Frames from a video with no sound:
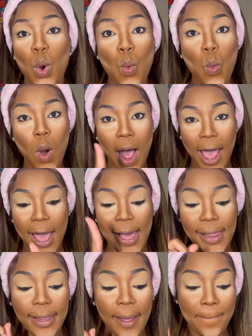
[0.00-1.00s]

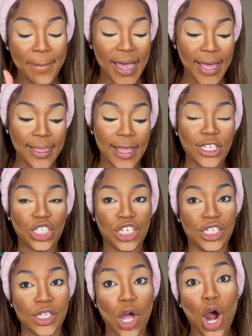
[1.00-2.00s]
While my
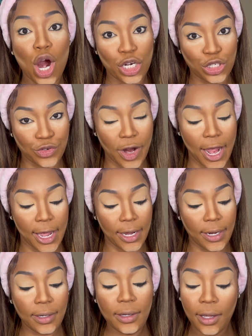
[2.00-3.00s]
lashes are
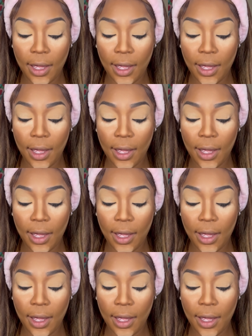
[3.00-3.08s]
drying,